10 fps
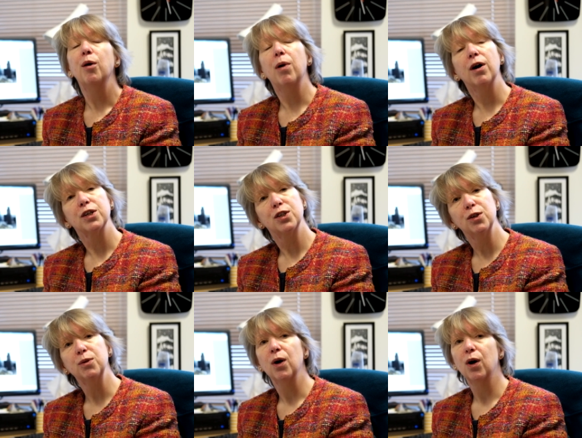Part
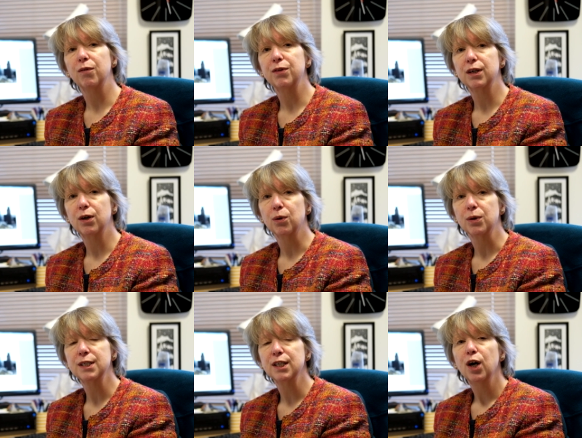two of the
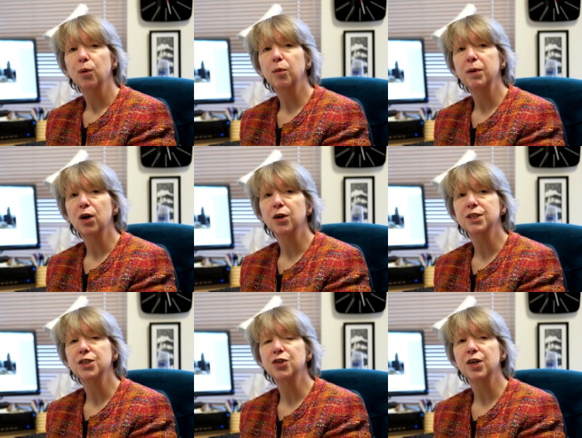course will be
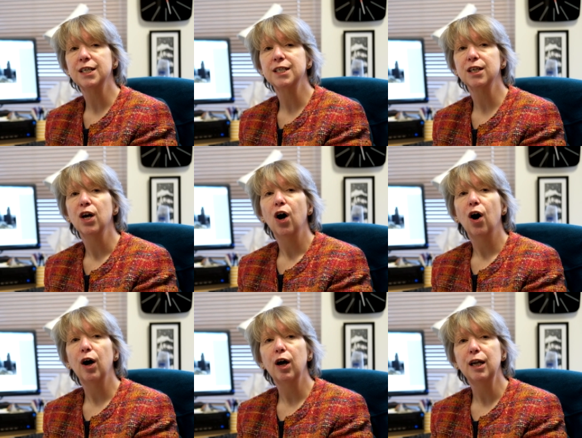concentrating
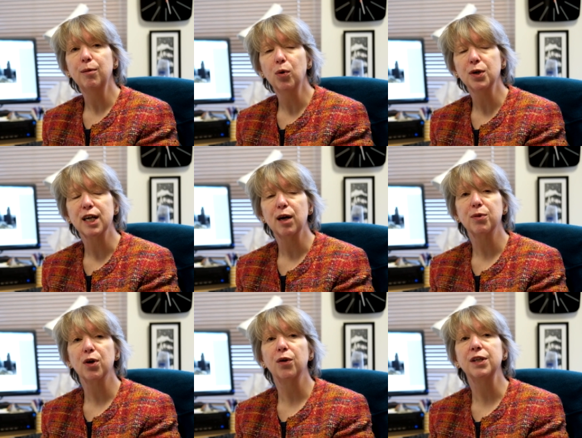in more
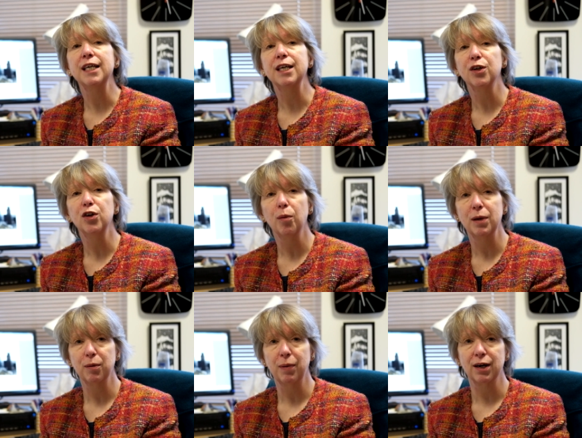depth on the
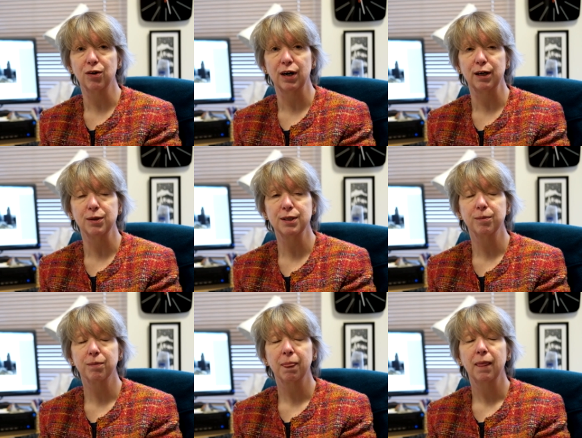economic background
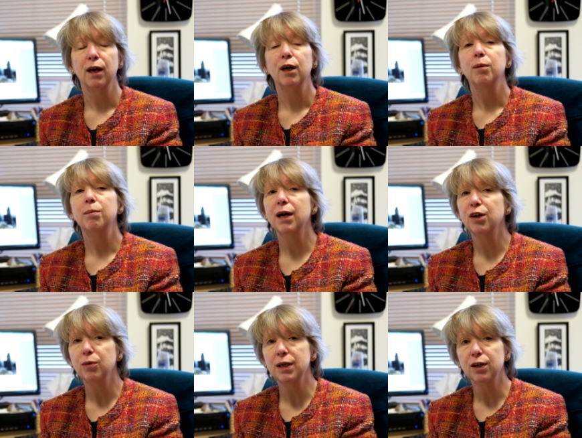
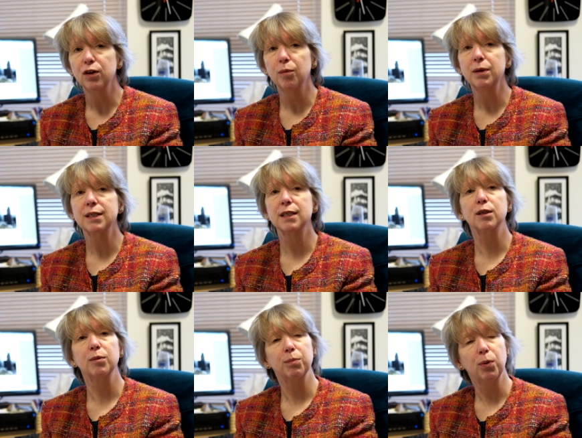Macroeconomics is
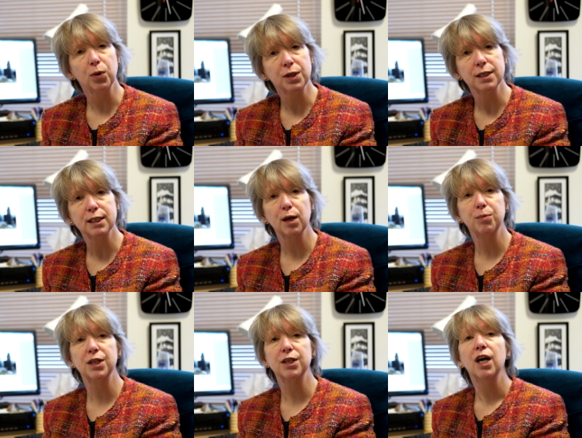an important
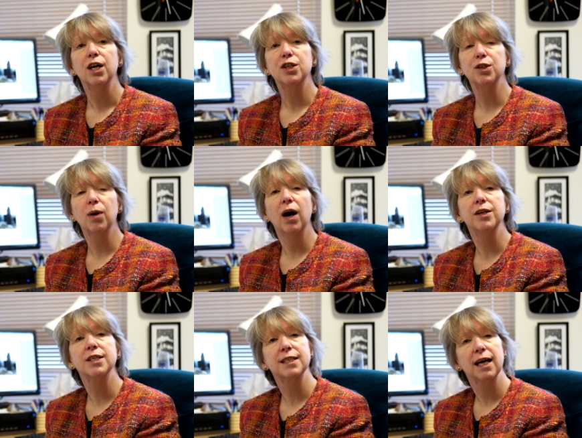subject to
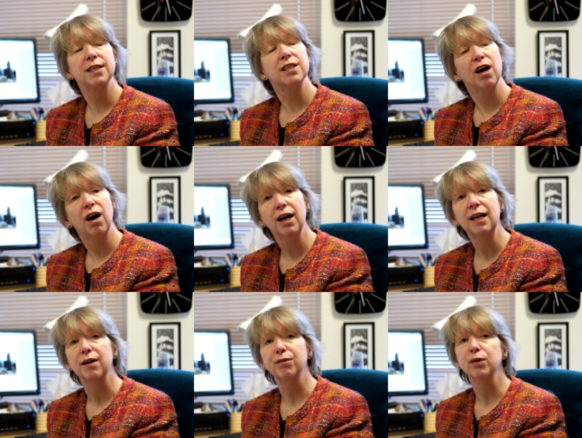understand at a high
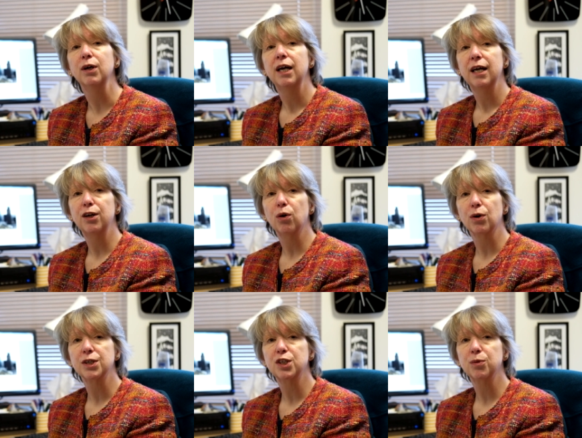level in
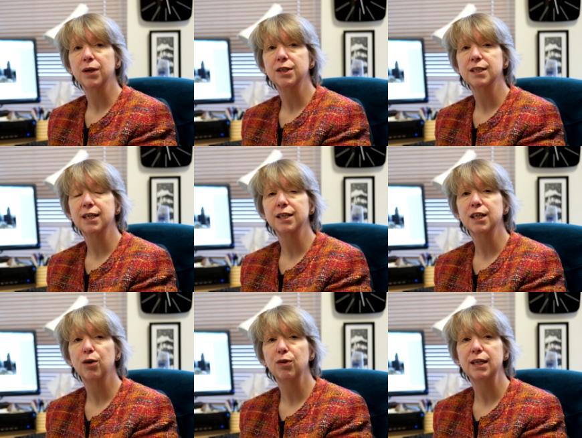order to understand
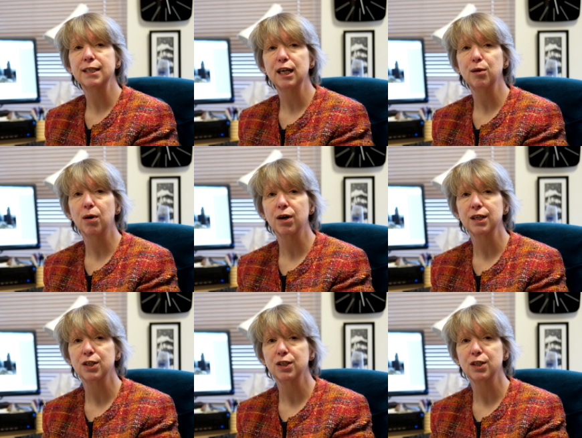how real estate markets